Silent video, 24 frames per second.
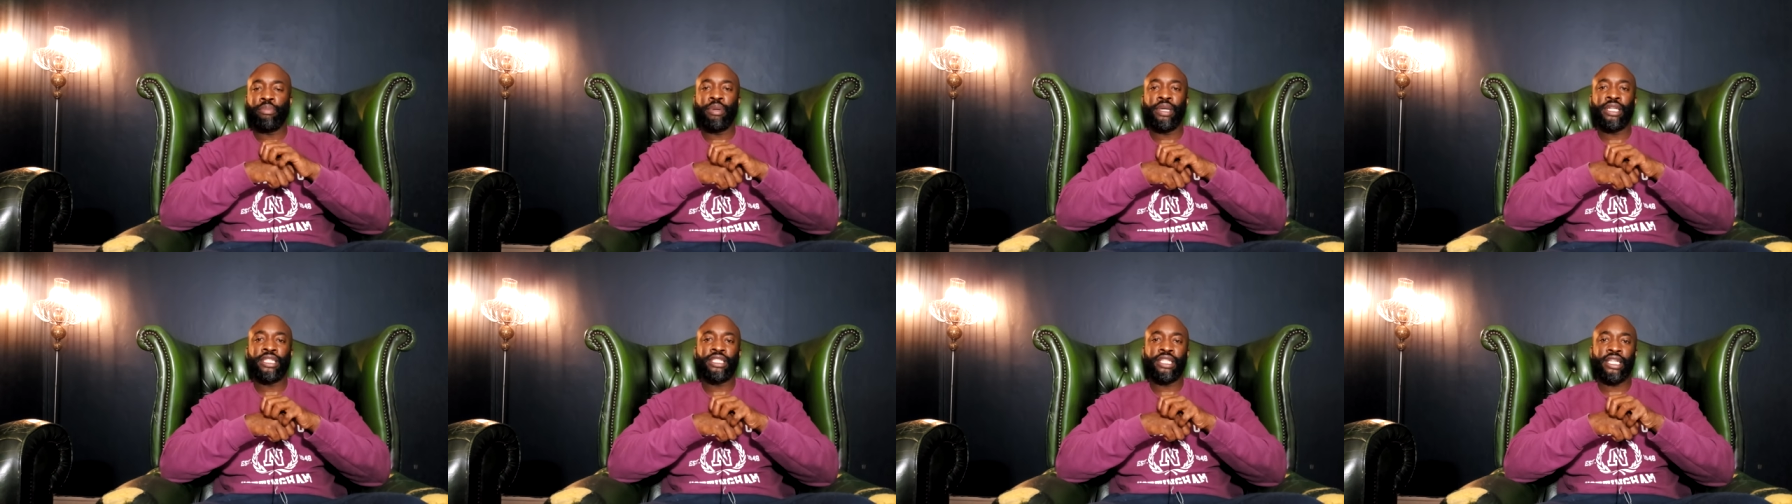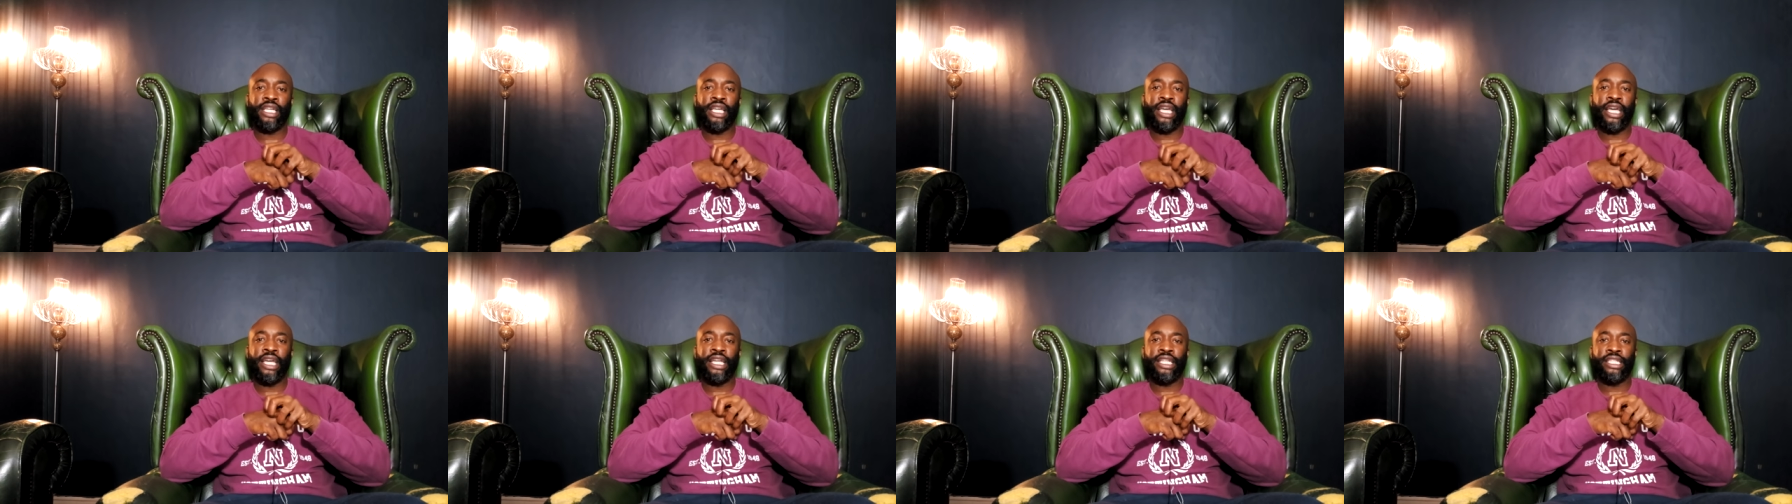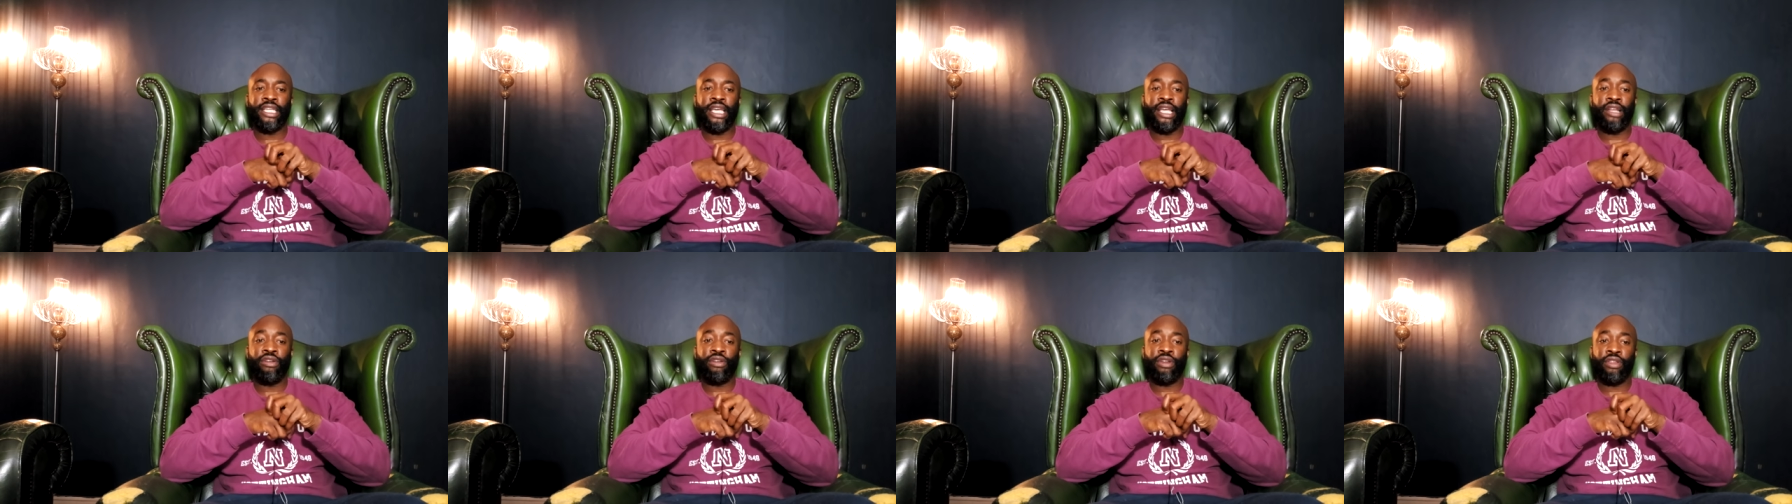best in Katie
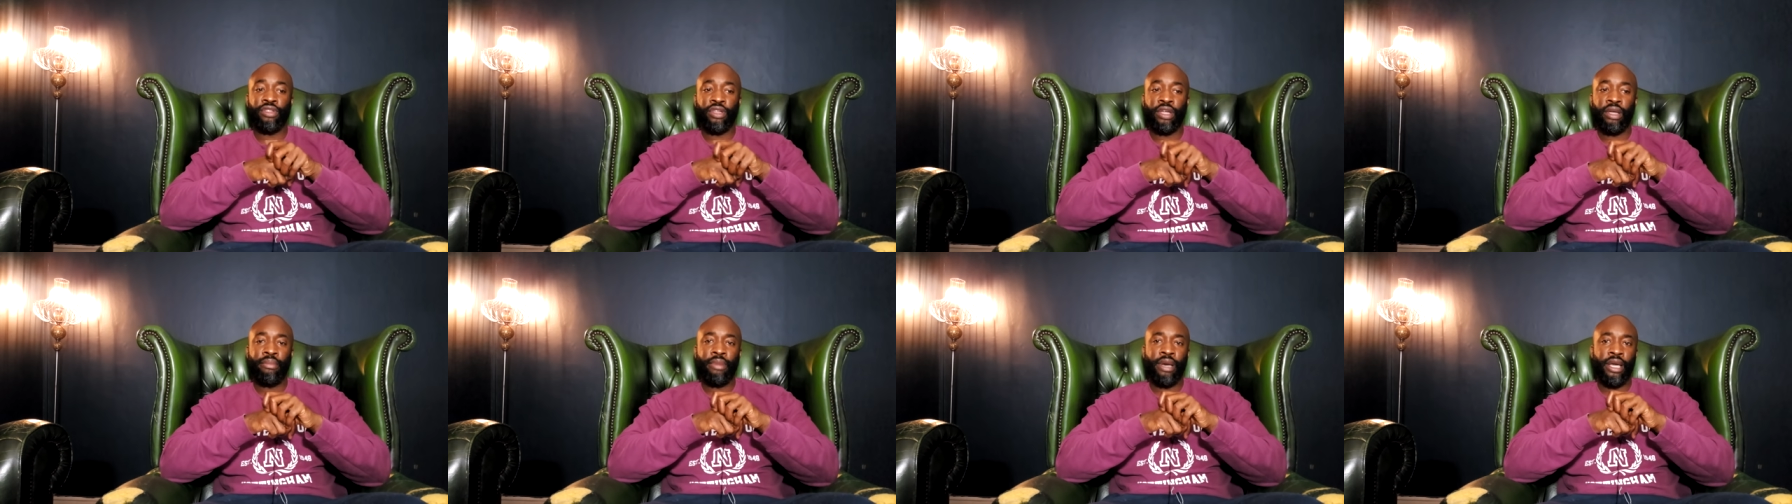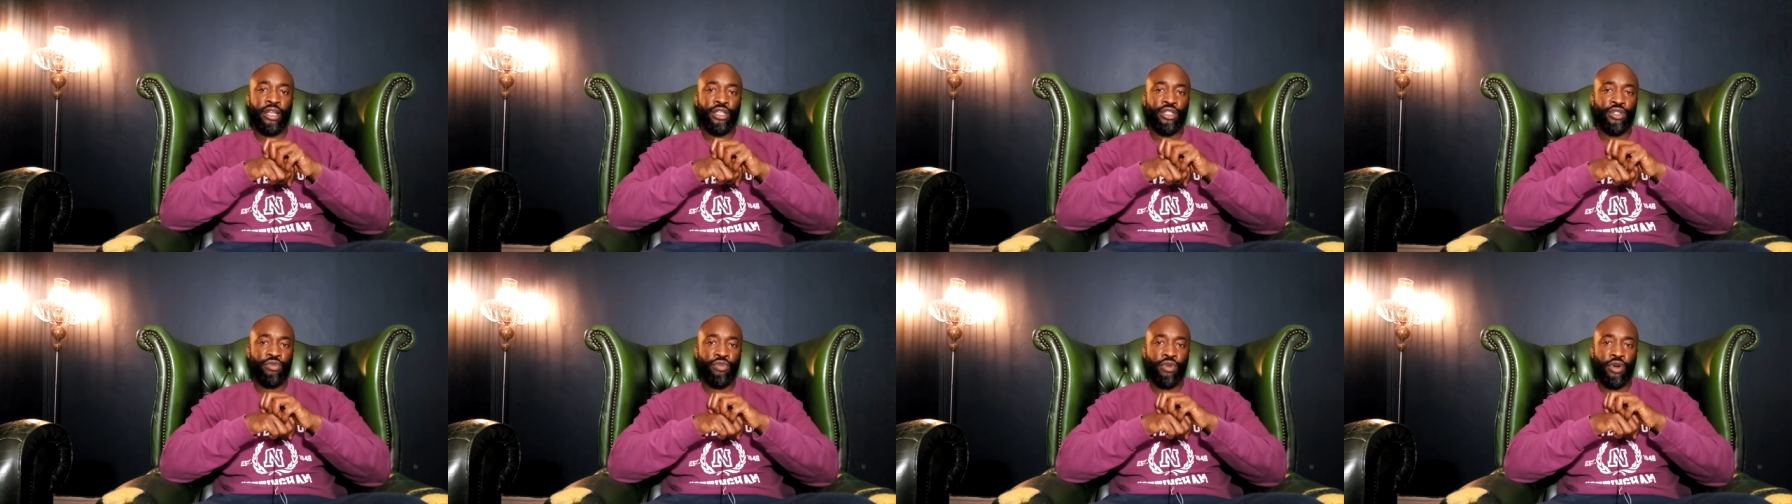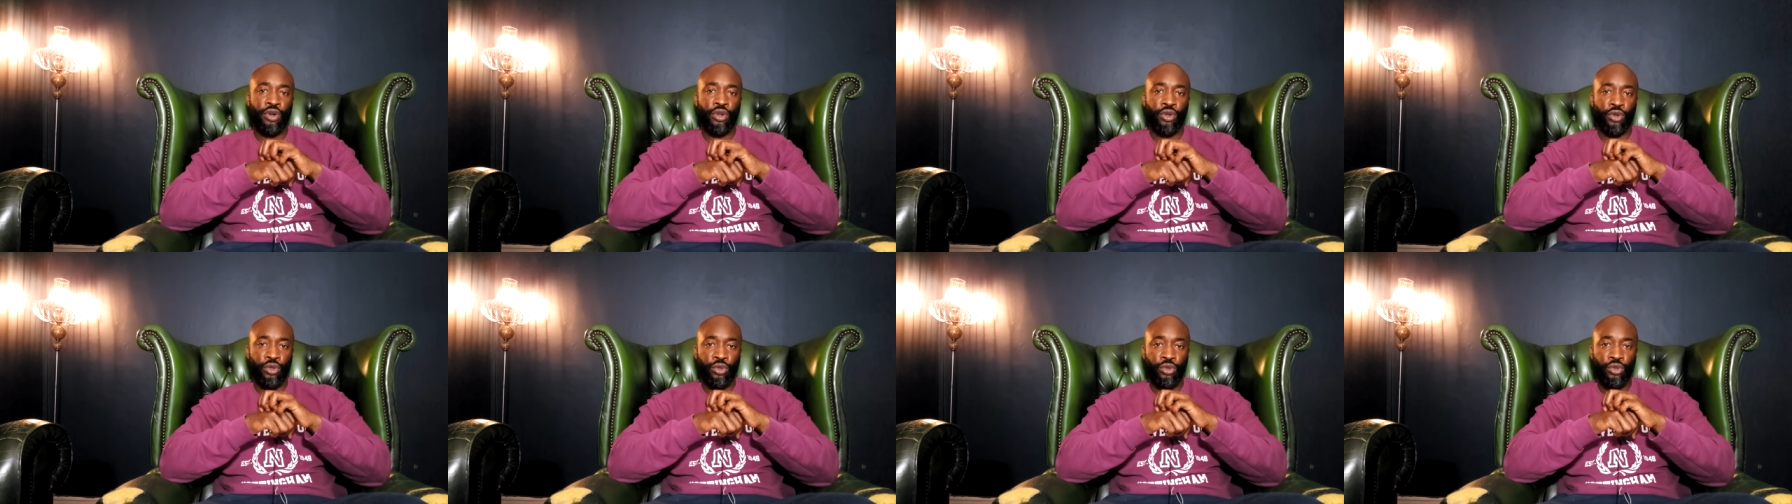Taylor. And I think Amanda
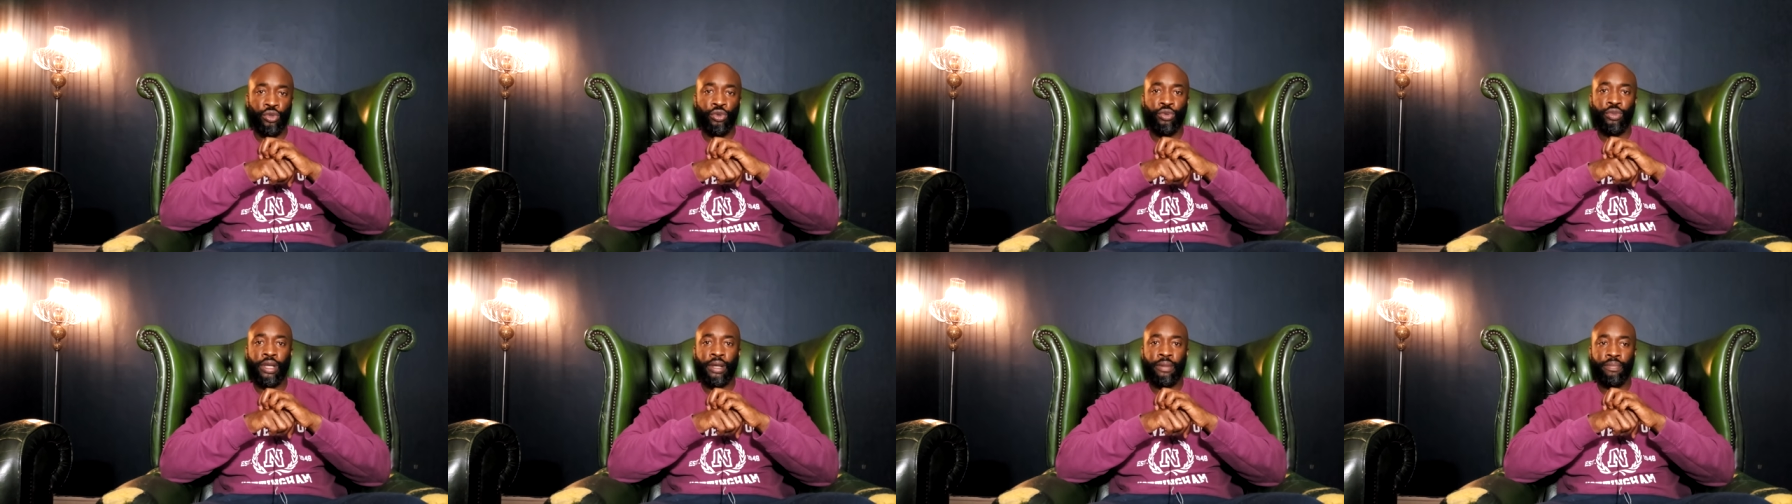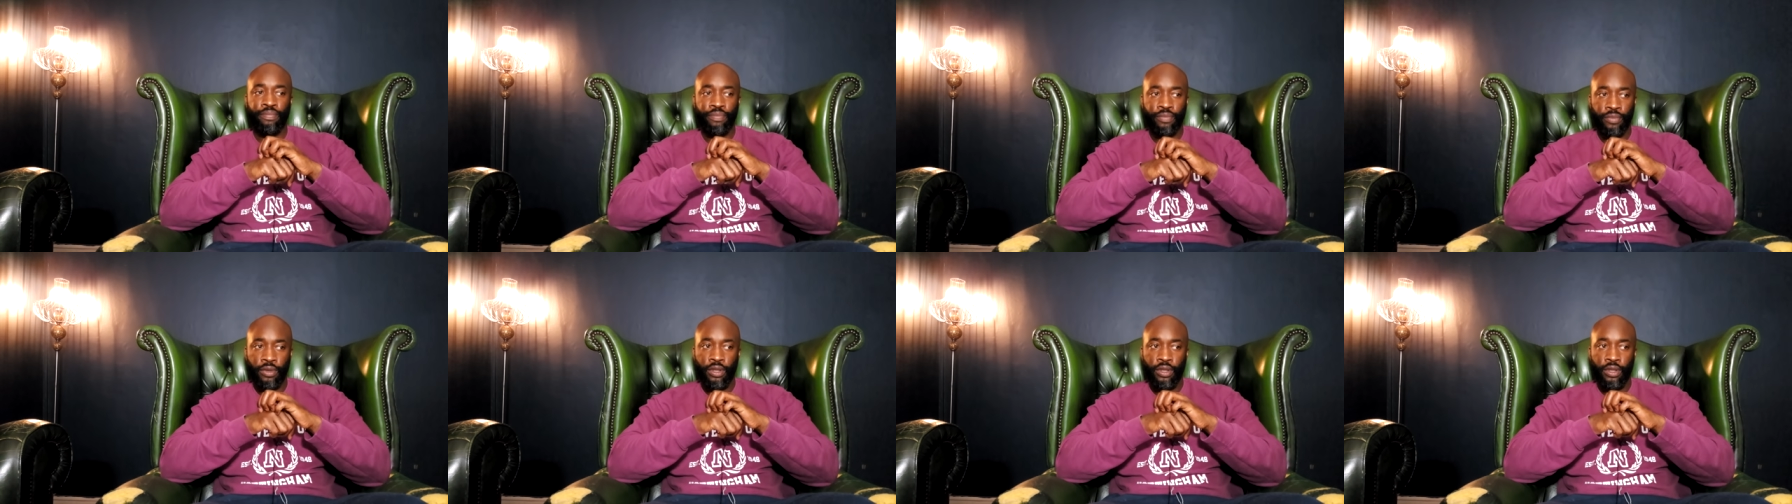Serrano could do that.